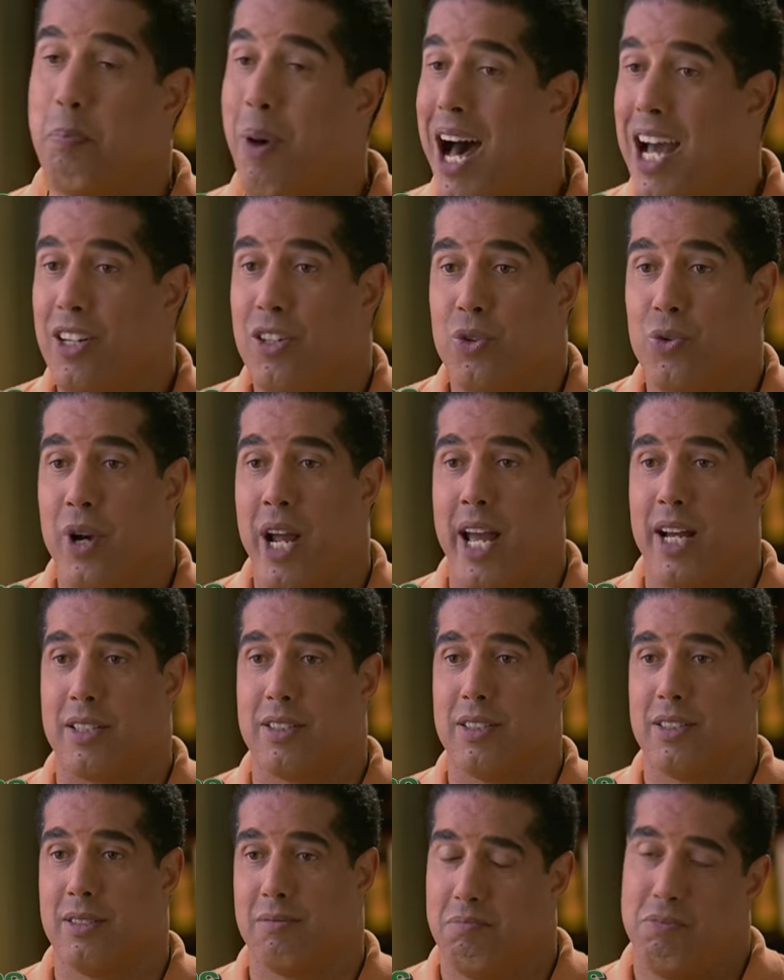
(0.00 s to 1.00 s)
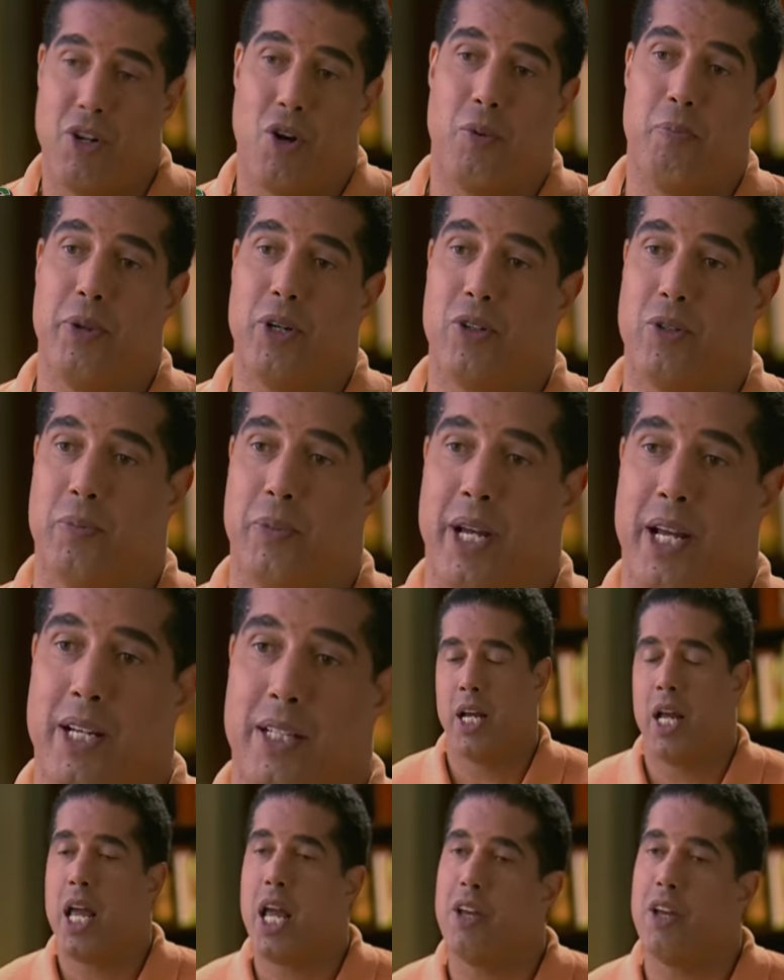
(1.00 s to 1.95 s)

Buy direct, no middleman.